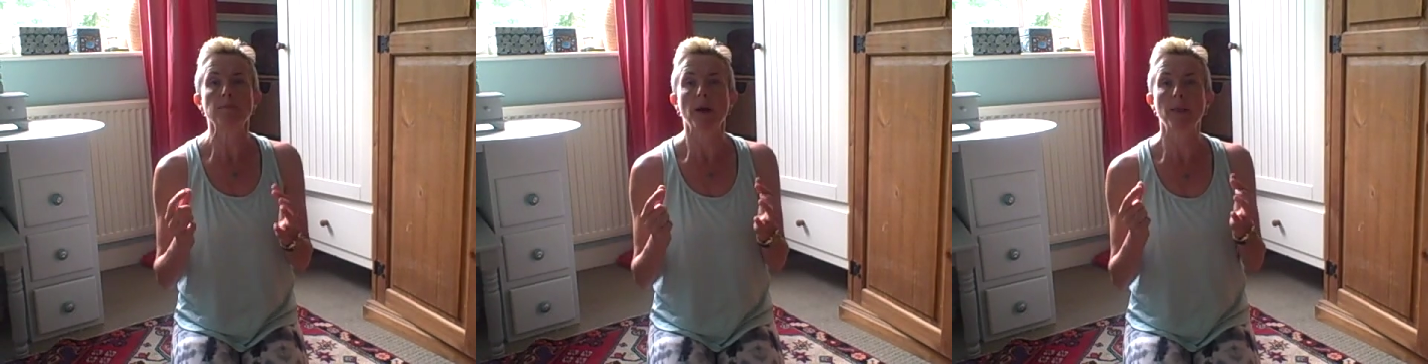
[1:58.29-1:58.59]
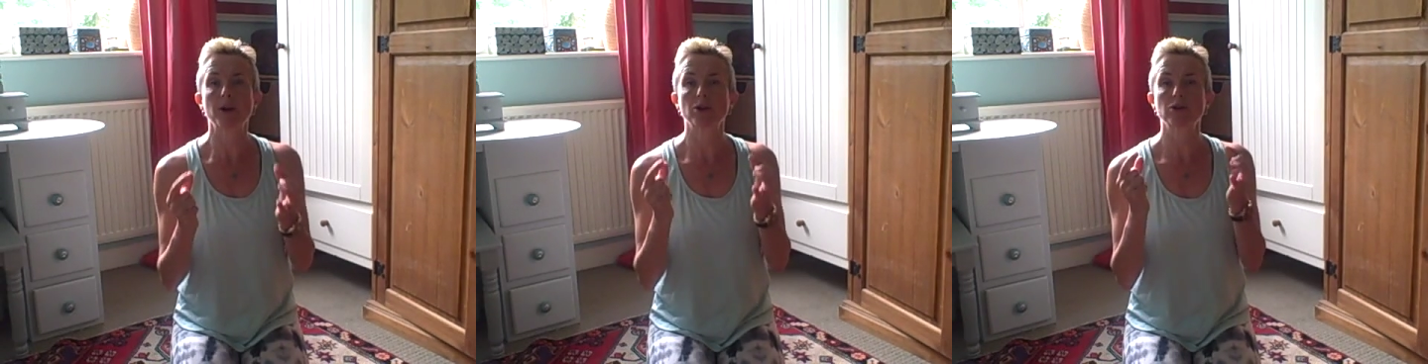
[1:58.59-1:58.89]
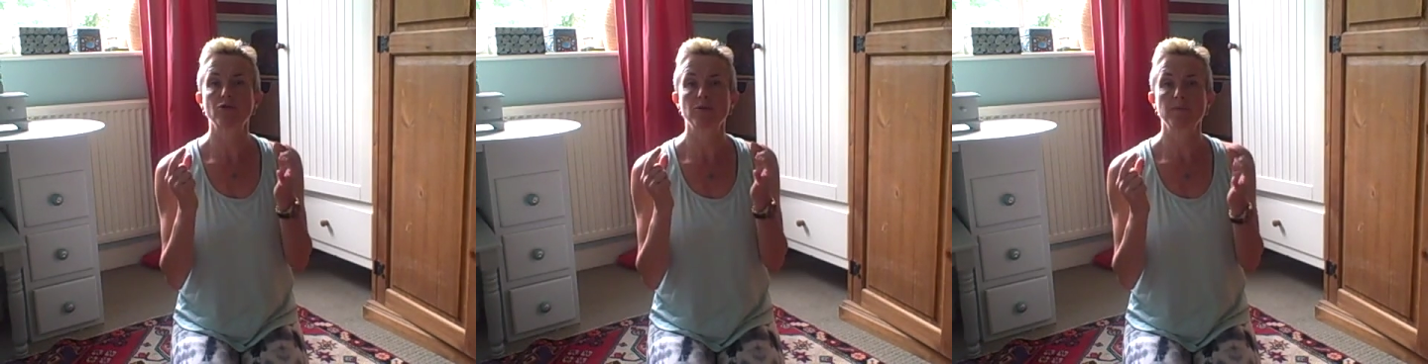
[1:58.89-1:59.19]
and that
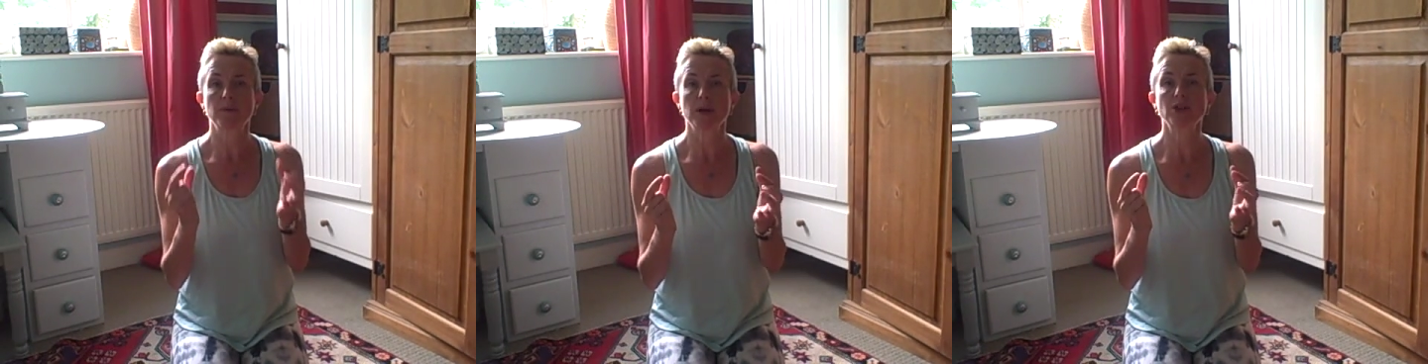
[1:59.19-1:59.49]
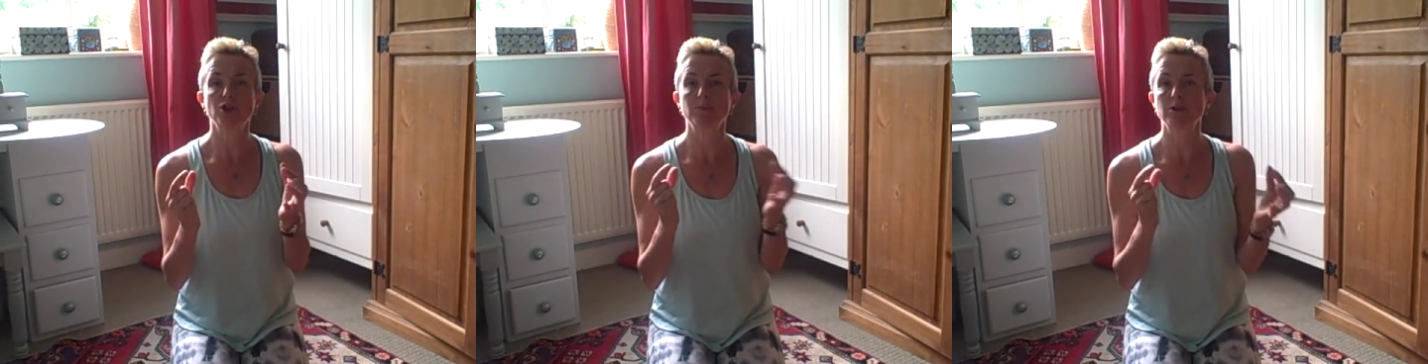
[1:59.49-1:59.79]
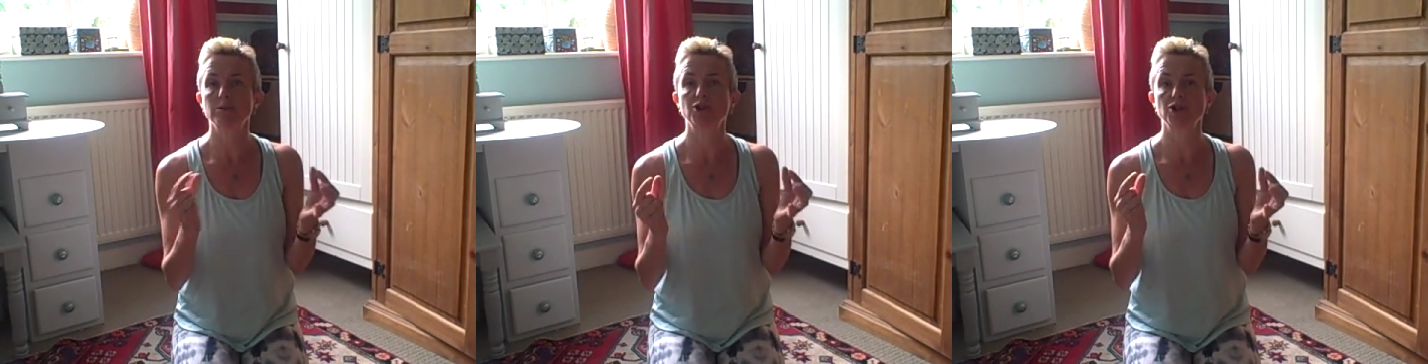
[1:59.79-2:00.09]
goes from ischium
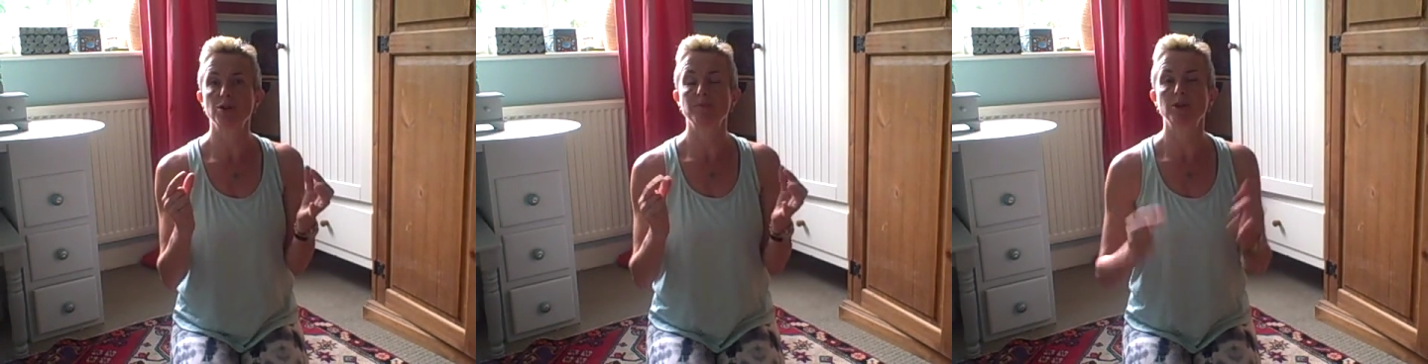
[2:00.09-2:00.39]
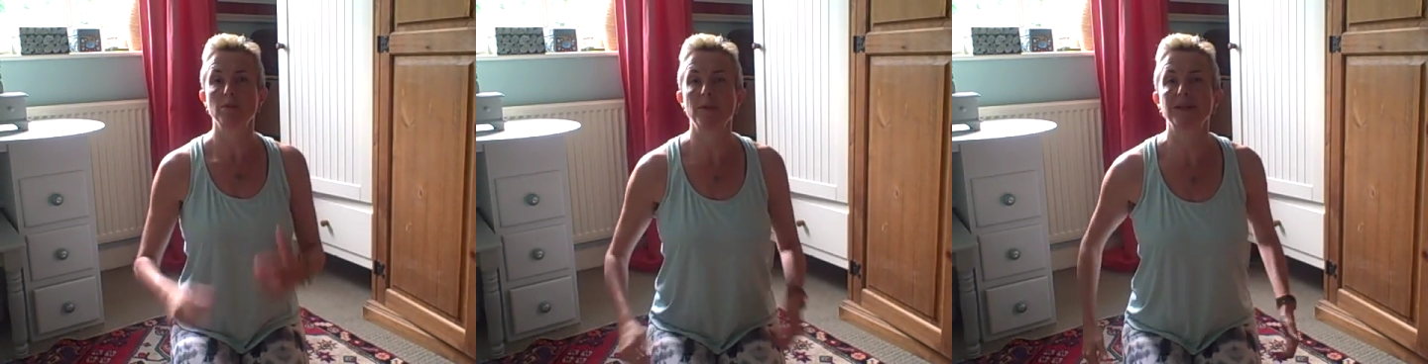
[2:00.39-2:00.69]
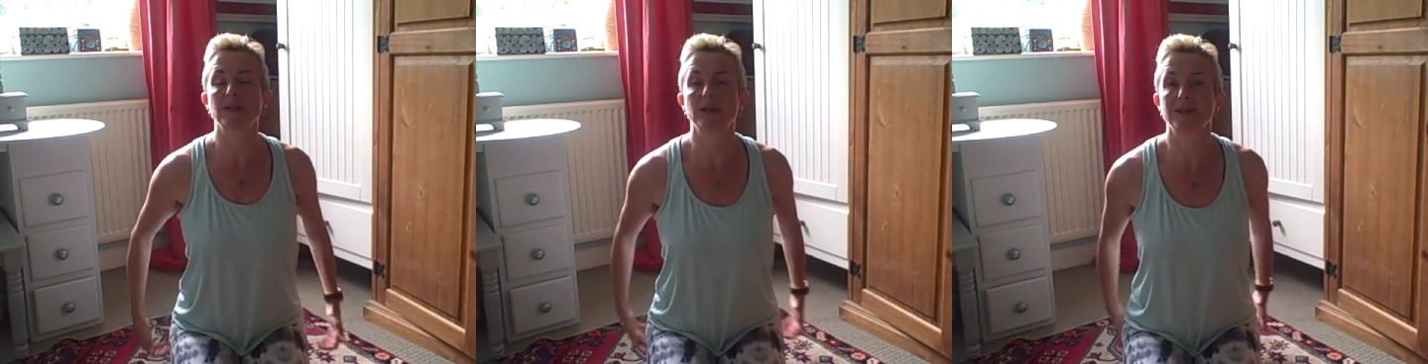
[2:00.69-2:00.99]
to ischium, so
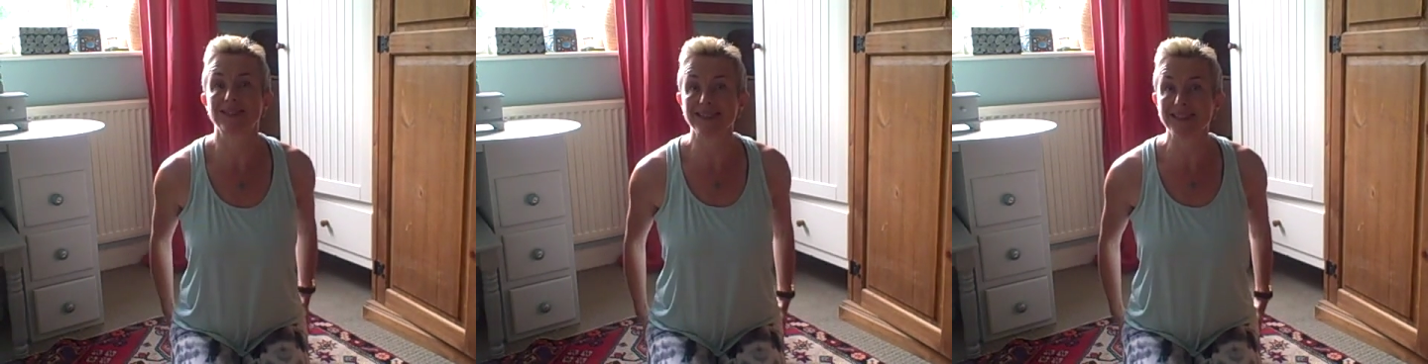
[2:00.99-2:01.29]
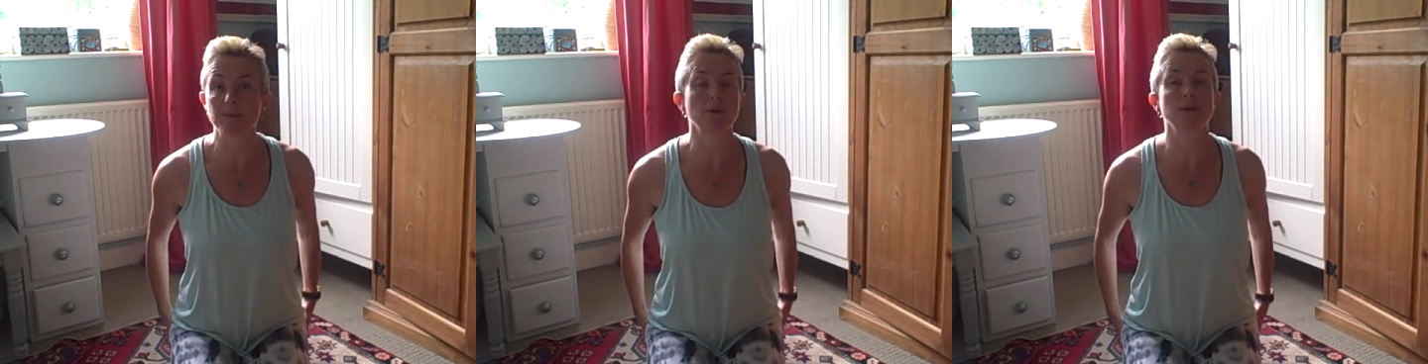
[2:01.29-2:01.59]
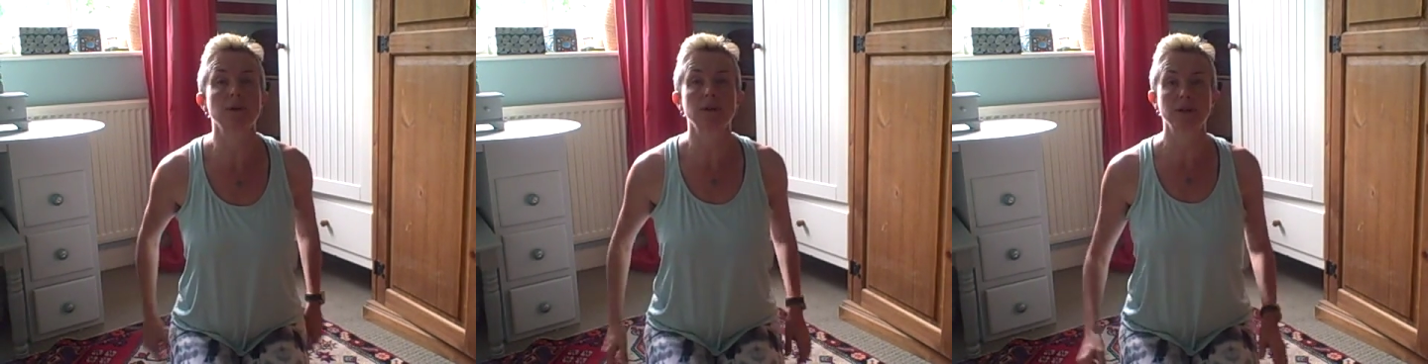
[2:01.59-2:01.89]
basically the sitting
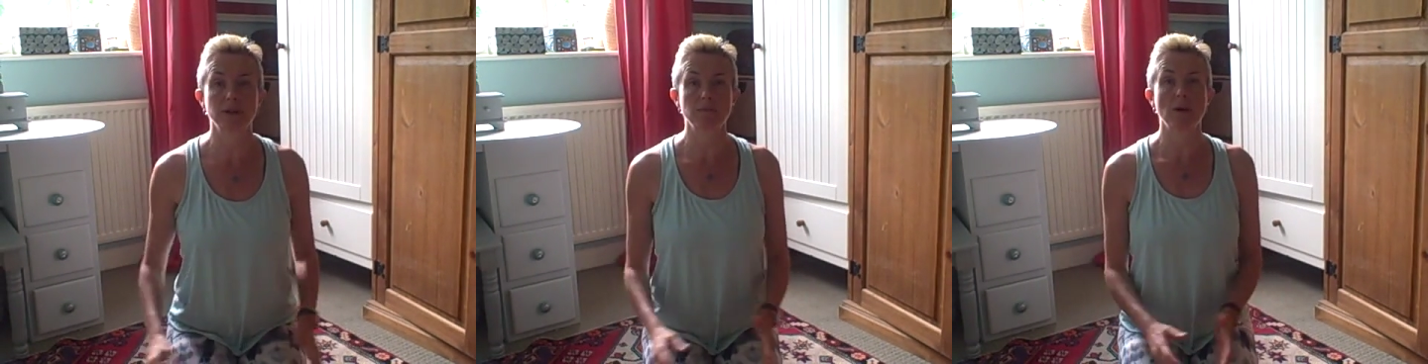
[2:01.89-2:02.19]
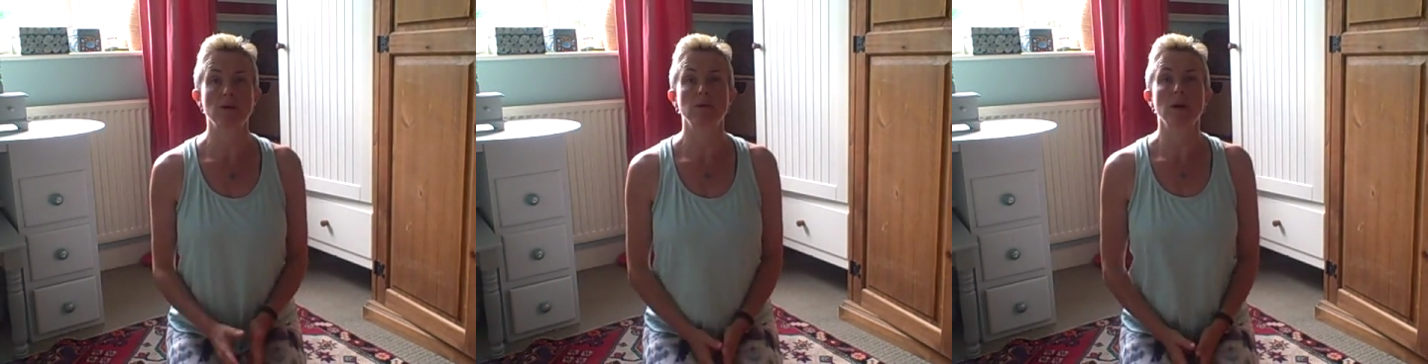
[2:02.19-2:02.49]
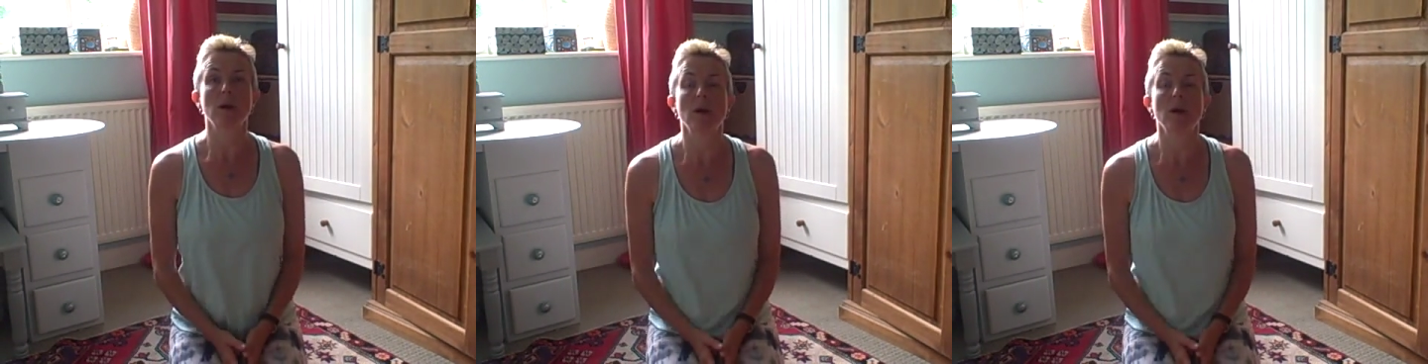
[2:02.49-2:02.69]
bone to sitting bone.